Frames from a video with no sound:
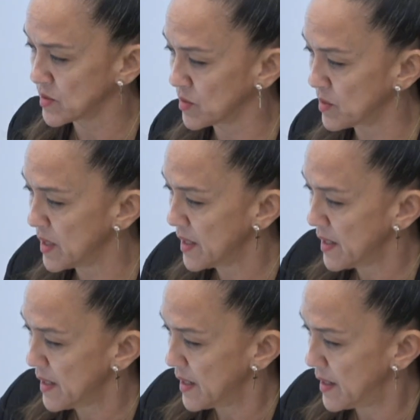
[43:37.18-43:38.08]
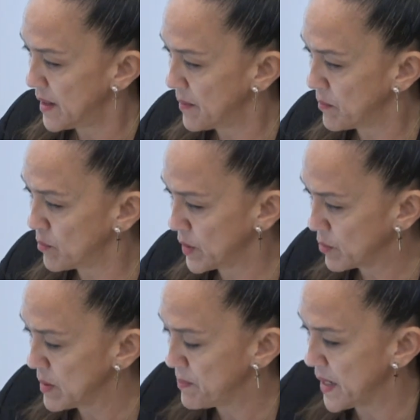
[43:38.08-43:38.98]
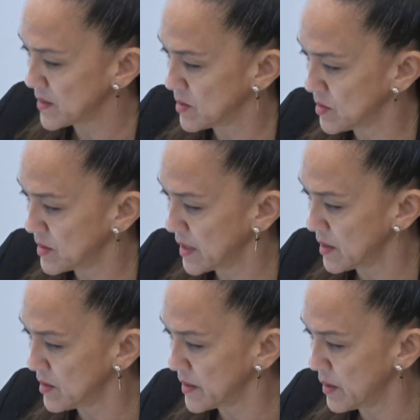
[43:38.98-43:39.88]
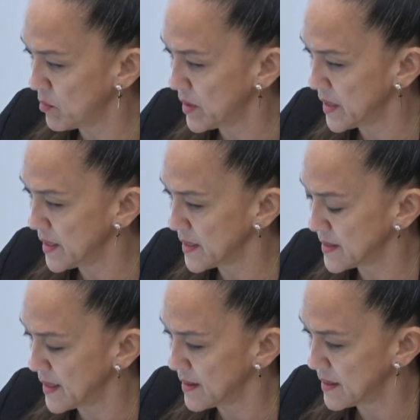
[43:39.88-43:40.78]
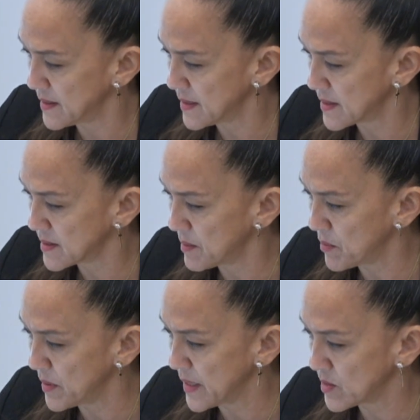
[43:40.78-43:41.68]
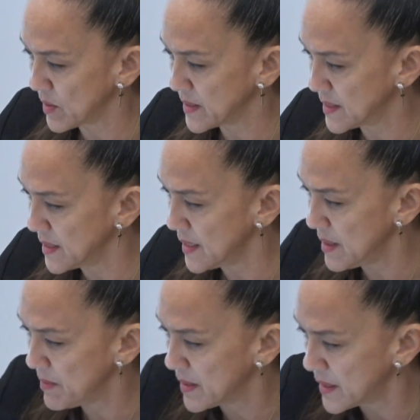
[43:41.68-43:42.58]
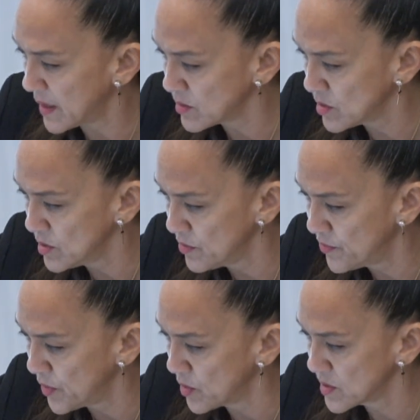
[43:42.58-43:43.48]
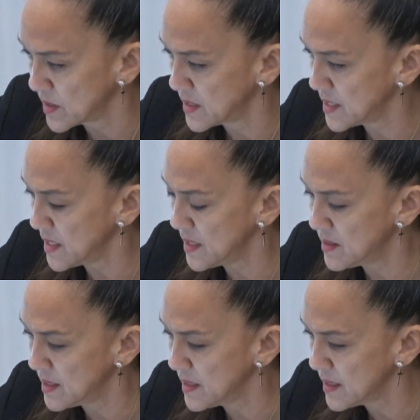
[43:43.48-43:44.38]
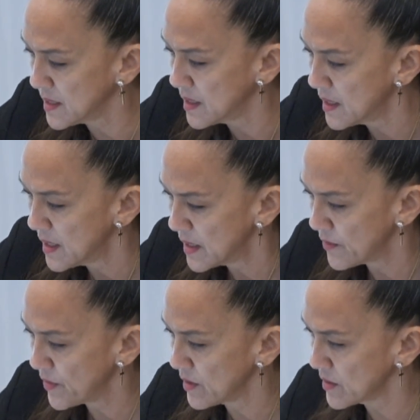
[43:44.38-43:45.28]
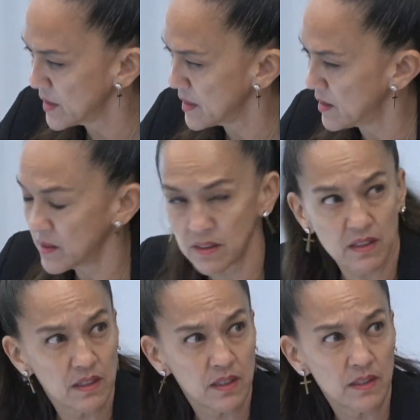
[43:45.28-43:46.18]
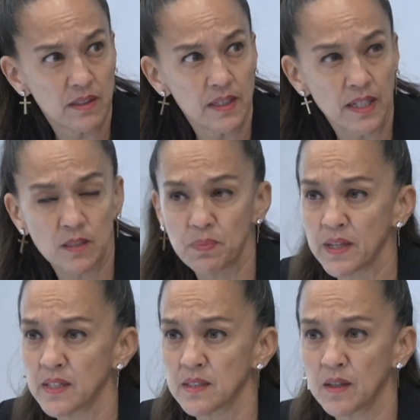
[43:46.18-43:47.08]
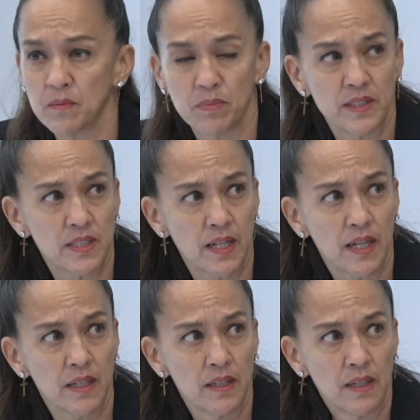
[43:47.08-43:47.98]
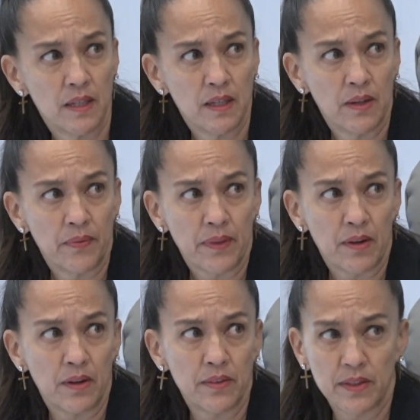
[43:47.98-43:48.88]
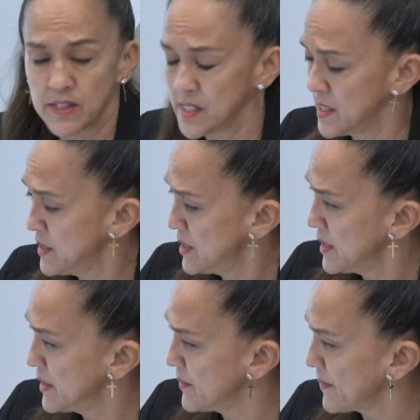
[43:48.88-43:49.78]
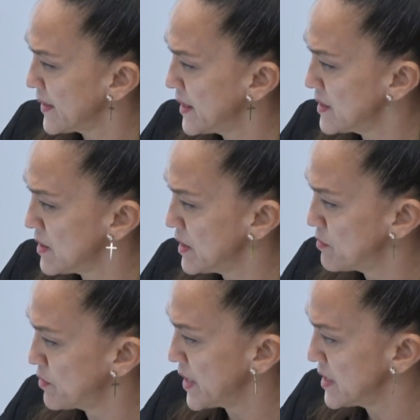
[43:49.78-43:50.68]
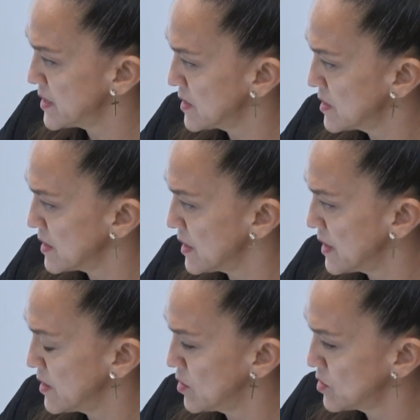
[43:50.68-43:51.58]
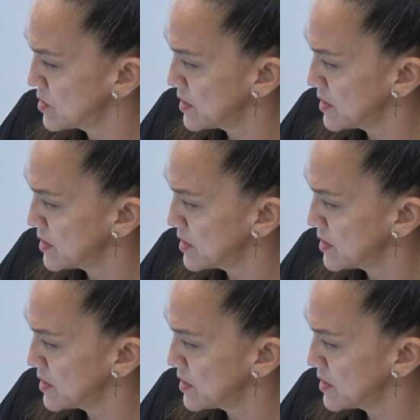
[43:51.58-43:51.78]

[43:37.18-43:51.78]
So Rick went back to go take a look at what it is and then did a summary. So I did email it out to you folks. The GET, if you look at on the next page, please, Chad, mm-hmm. on the GET, it ranges, it goes